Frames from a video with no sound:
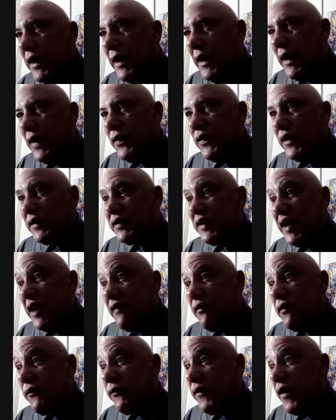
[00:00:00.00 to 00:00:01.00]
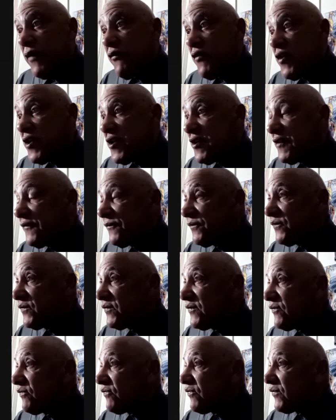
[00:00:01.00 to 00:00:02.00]
I think they have a very,
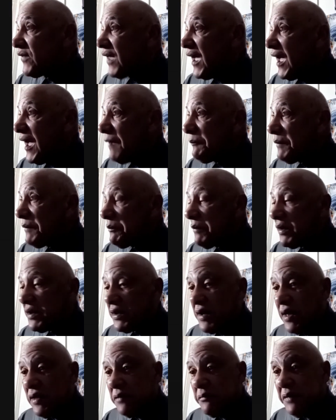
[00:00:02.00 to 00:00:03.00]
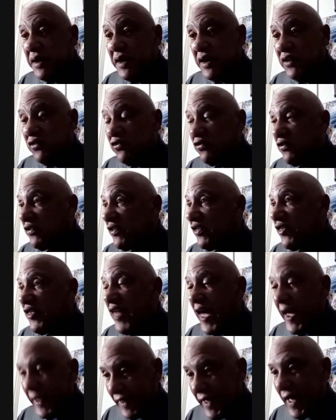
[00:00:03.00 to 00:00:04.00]
I mean, McCollum is
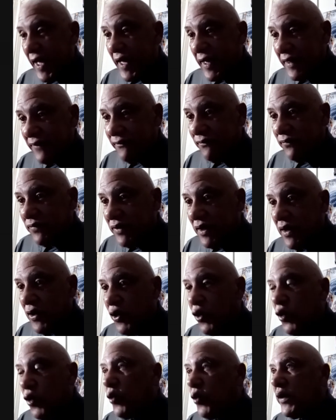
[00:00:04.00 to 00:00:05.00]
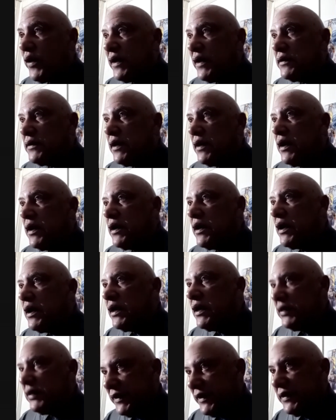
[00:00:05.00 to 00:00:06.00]
that guy who can
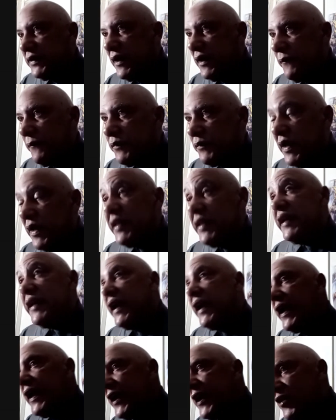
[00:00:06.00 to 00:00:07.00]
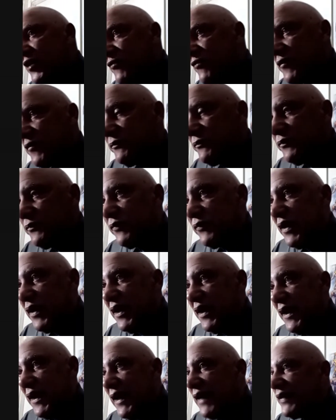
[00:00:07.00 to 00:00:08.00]
lead them. And they got Ingram
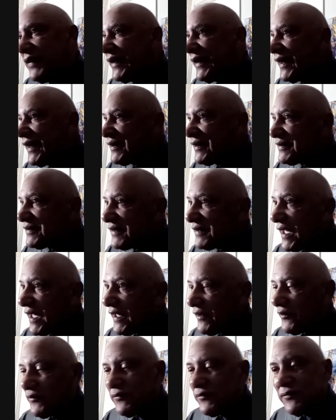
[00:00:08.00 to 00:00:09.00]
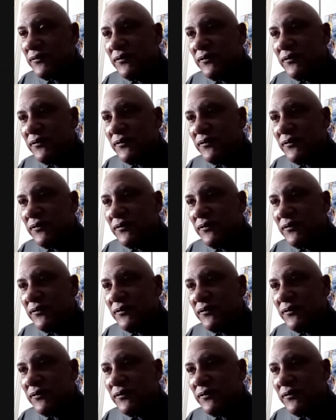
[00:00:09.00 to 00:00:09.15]
and they got Zion.